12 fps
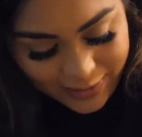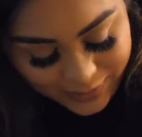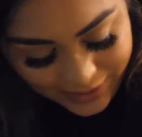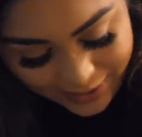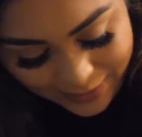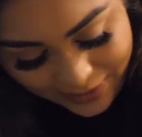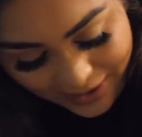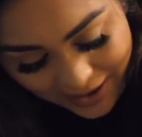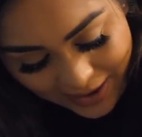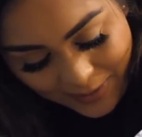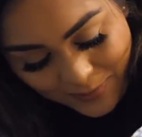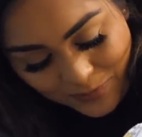okay,
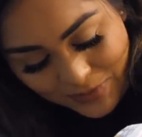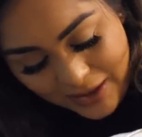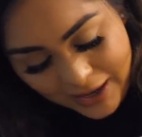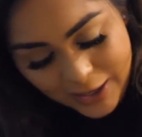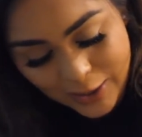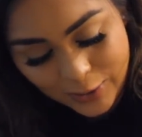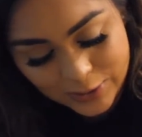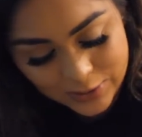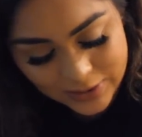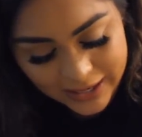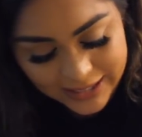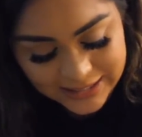okay. And he
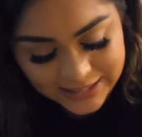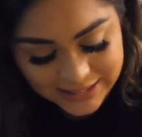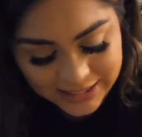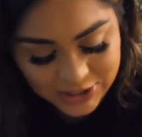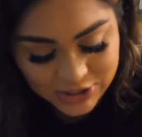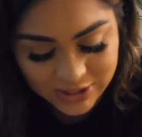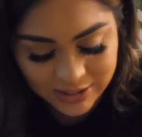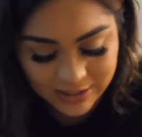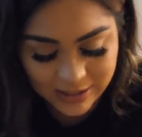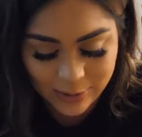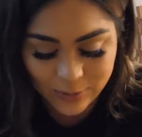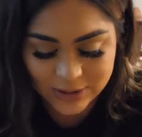also likes
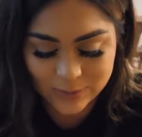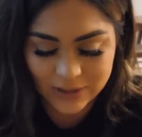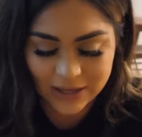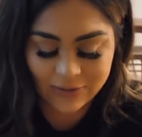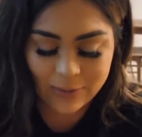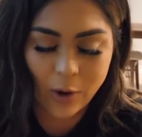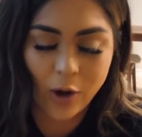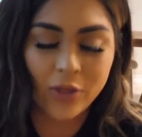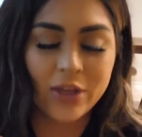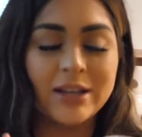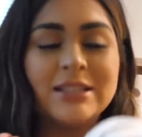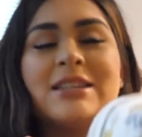attention. He wants me to give him all
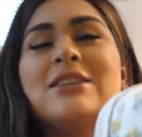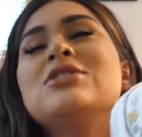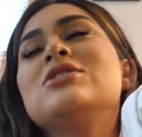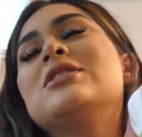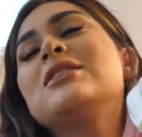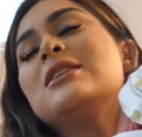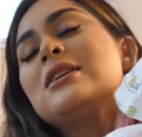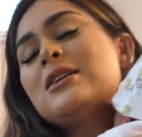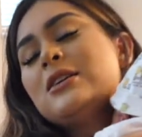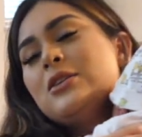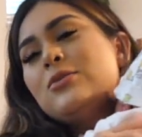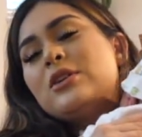the attention.
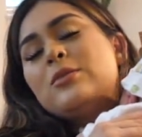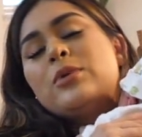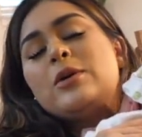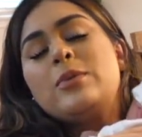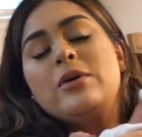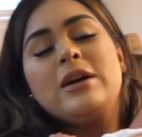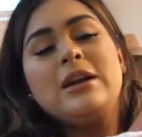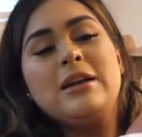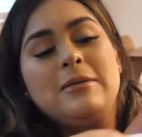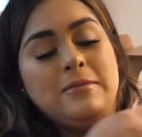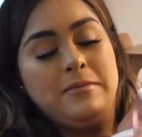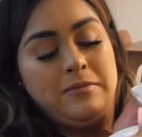Want to burp already?